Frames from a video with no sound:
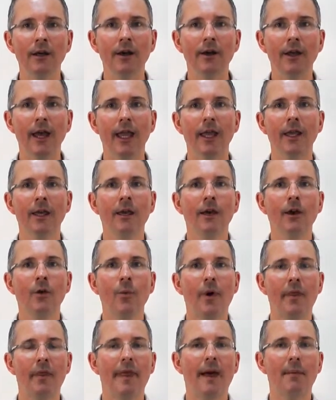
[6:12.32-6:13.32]
okay,
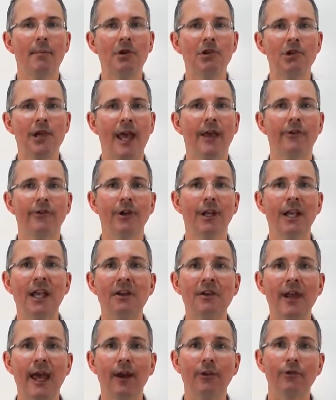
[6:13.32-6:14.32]
whether that be shares in an
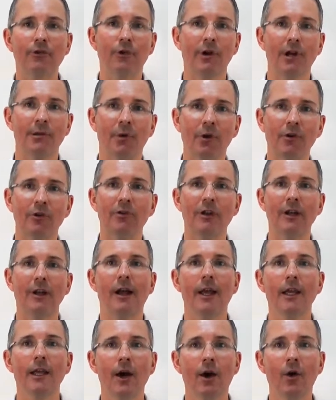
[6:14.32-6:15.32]
index or a commodity
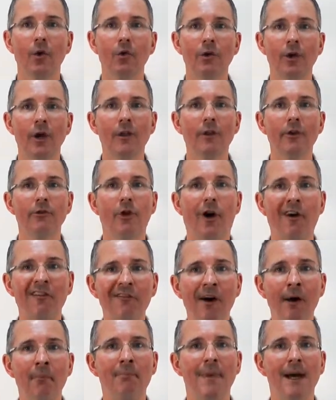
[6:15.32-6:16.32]
like gold. There's not
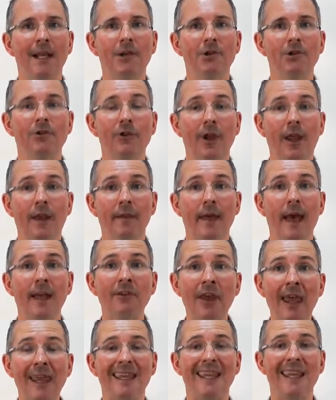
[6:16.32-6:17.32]
a fund manager sitting
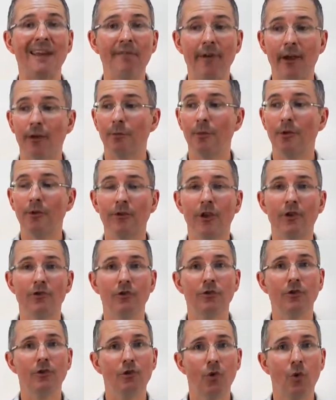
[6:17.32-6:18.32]
there taking investment
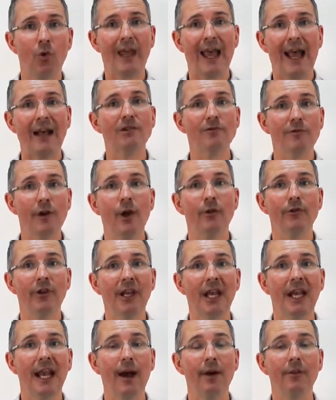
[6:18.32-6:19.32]
decisions as your cash flows
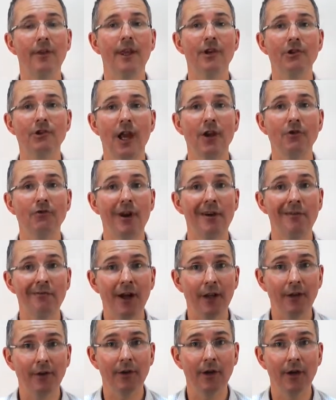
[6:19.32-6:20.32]
in and out of the exchange traded
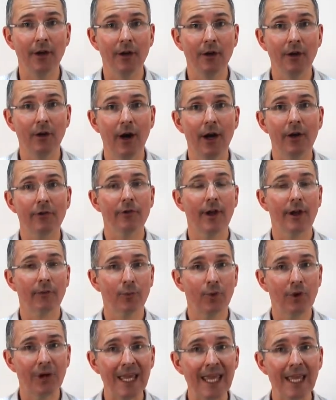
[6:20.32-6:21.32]
fund. All right, so
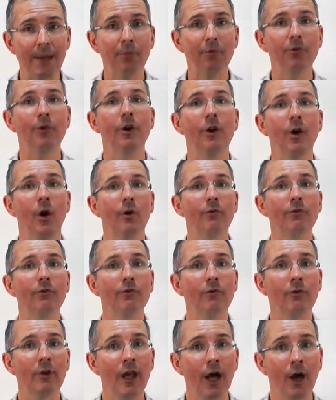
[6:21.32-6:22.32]
that's what keeps the
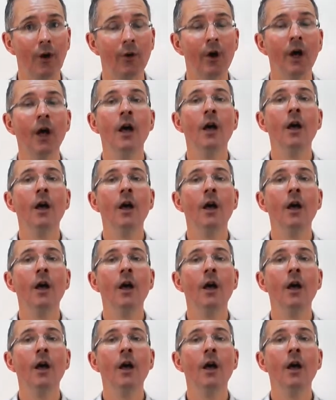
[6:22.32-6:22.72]
costs low.